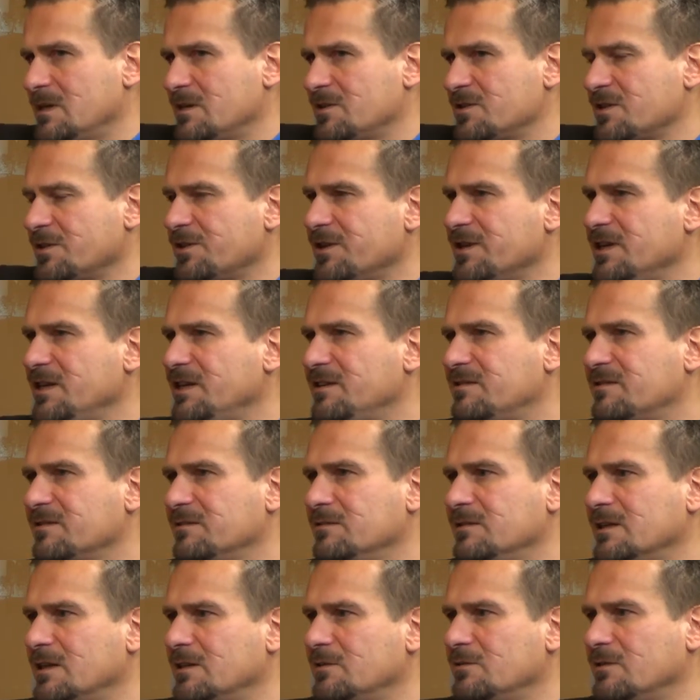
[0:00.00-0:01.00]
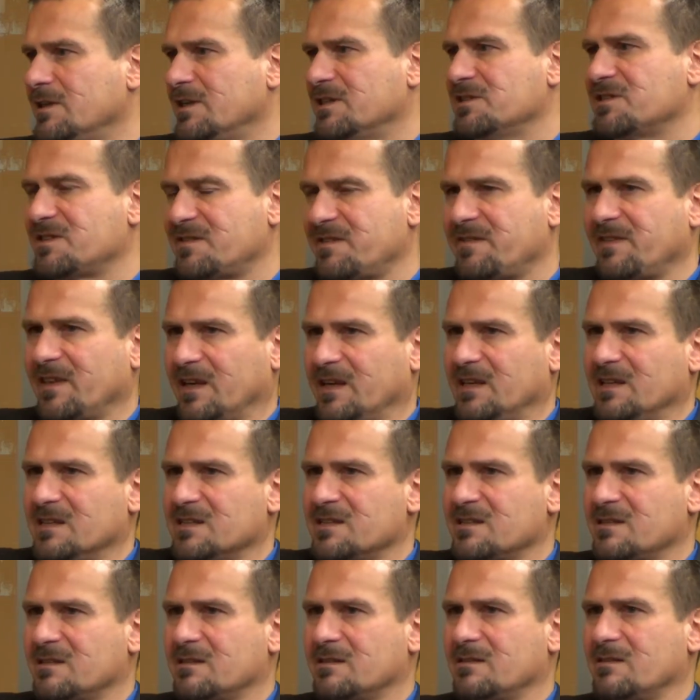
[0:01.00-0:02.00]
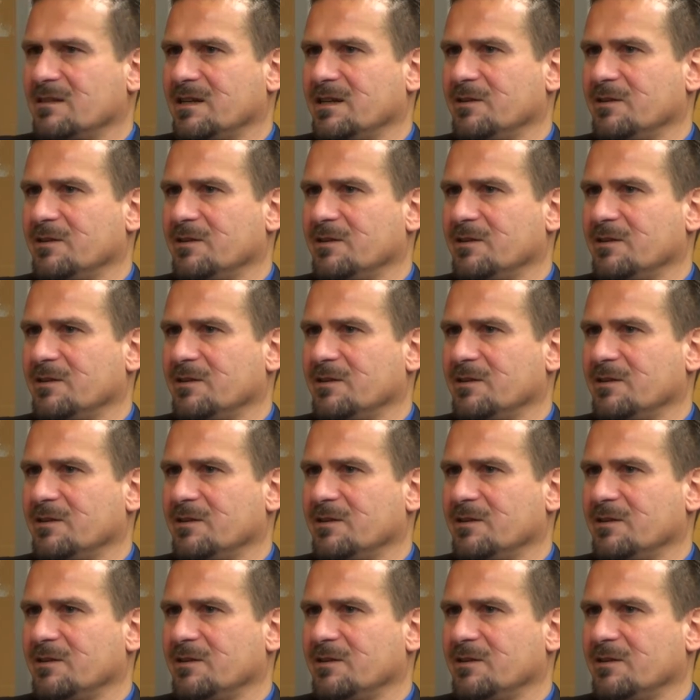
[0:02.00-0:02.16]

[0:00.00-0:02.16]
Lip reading: So you need to know these things